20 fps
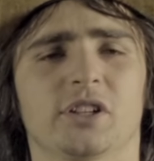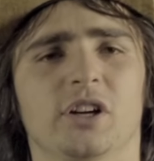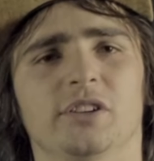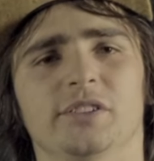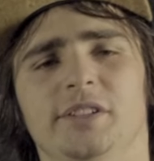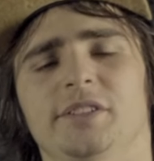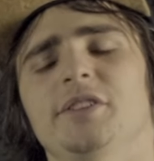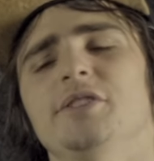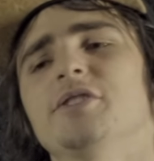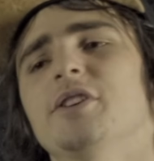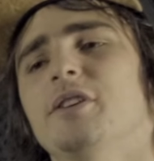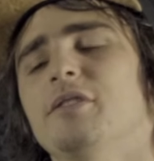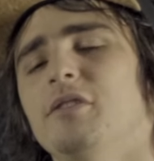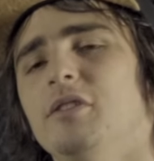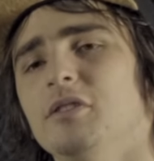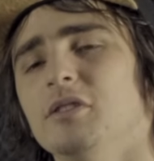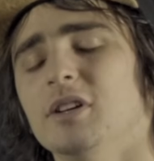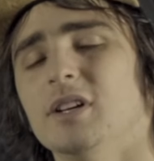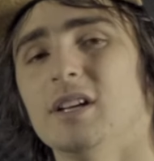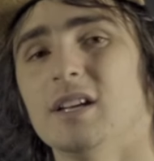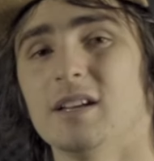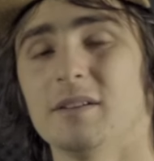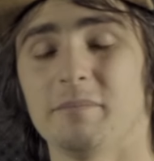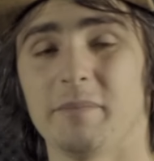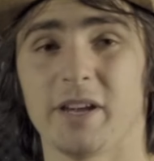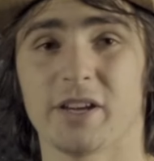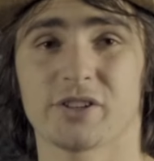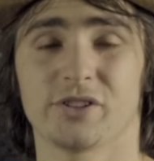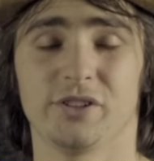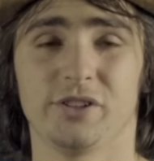content in general,
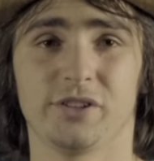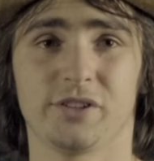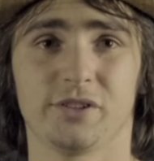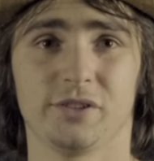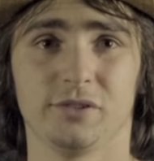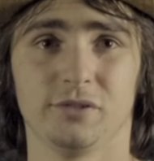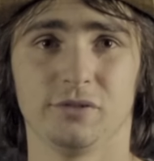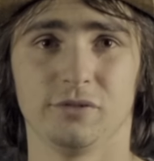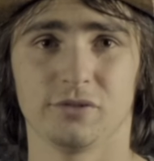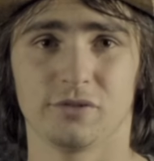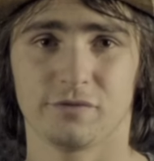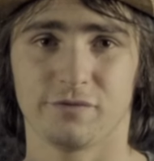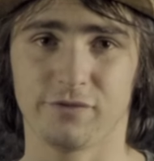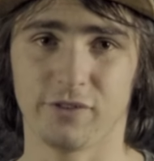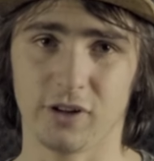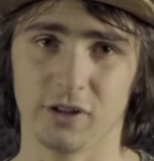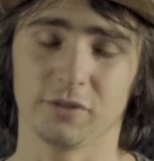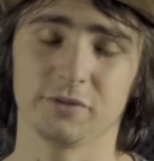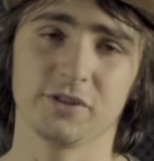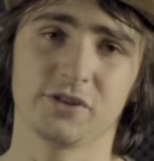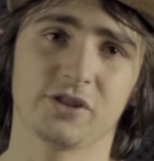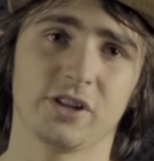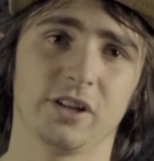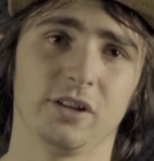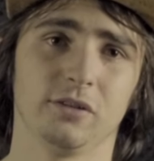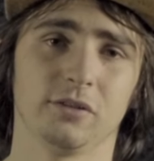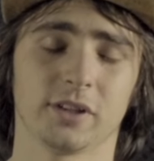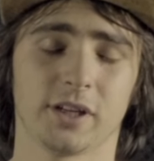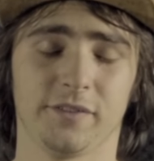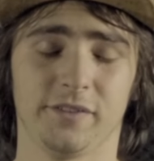make sure to follow this
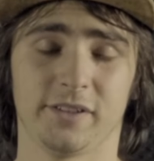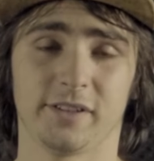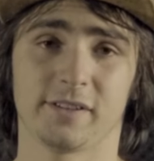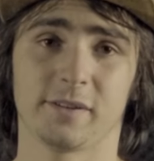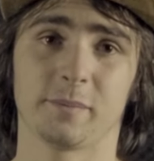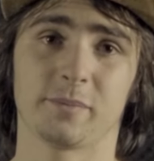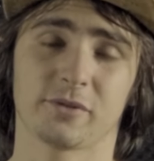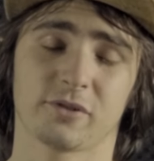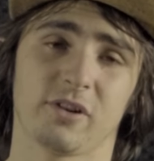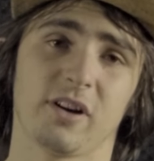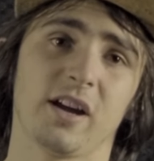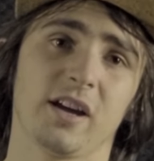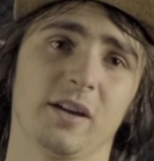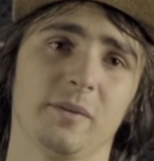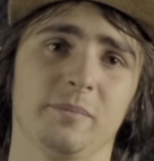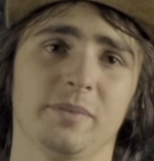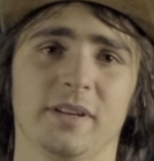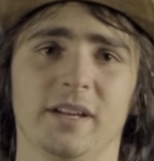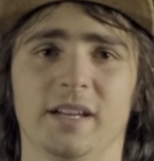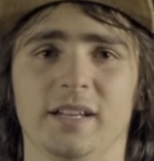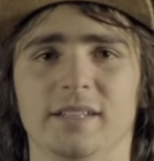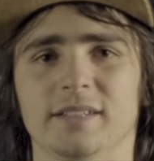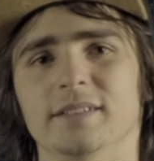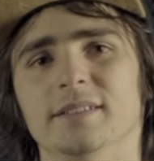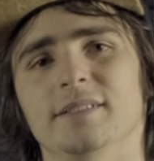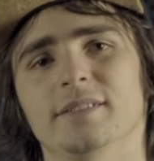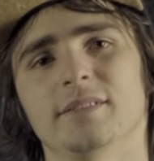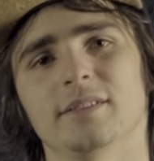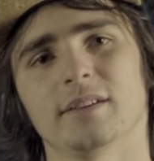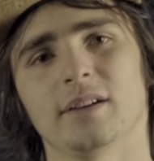channel, give it a subscribe,
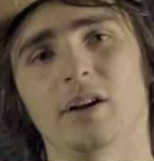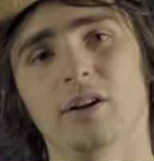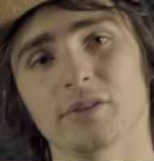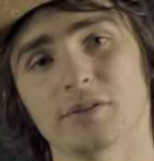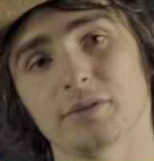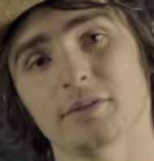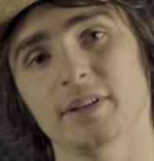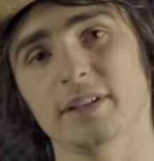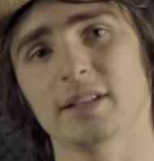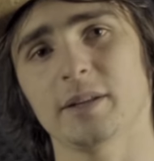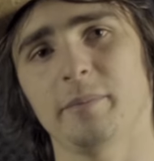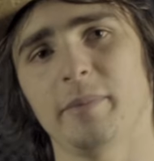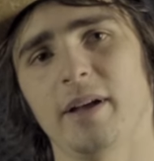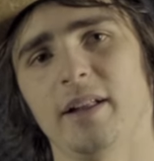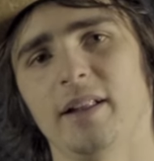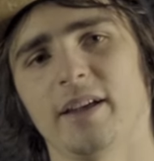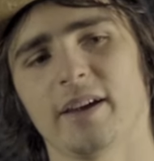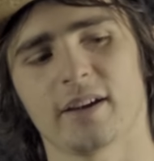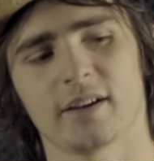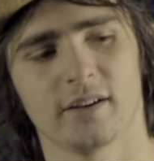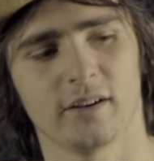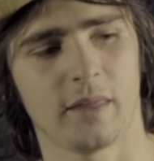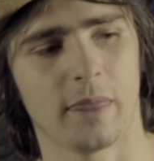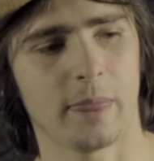and also click the bell icon.